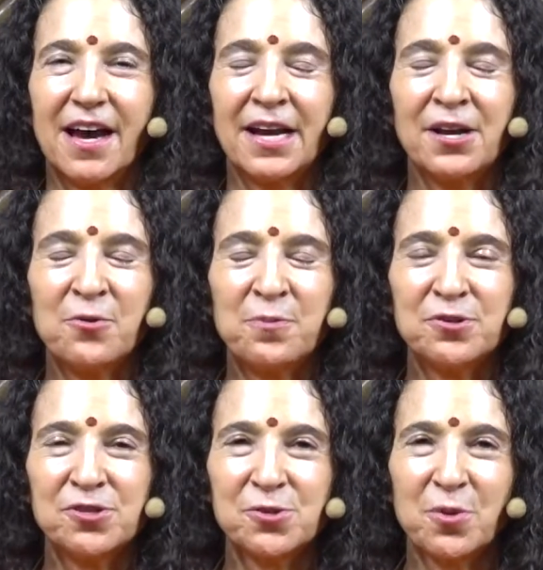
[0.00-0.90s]
I know
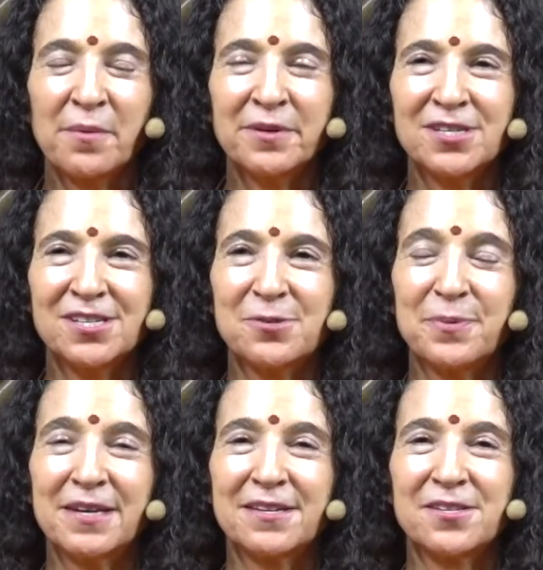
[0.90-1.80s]
Pooja Swamiji
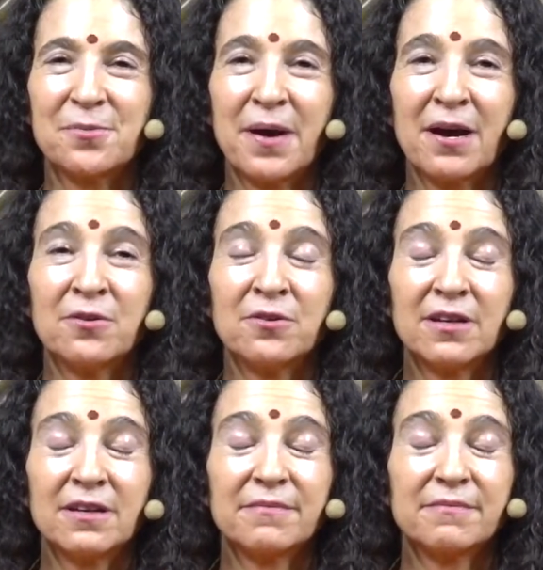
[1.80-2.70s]
speaks about
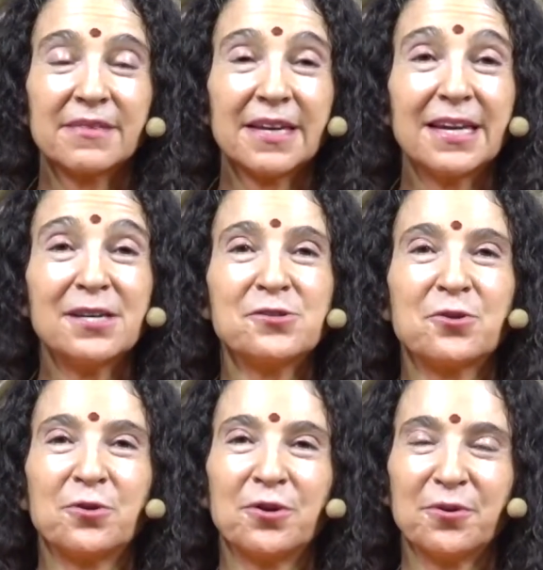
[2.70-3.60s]
his
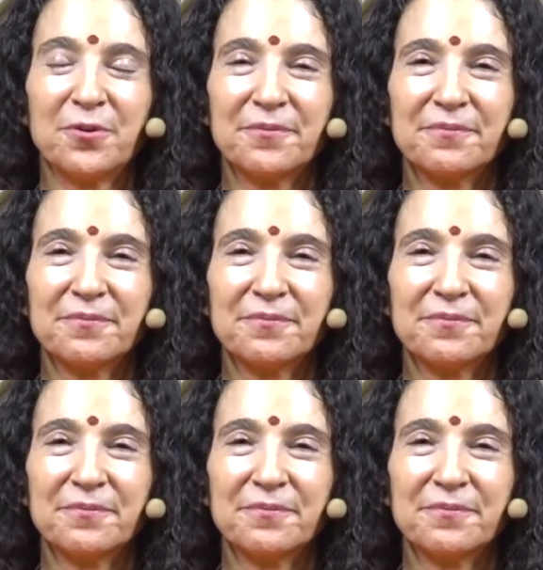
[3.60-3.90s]
guru,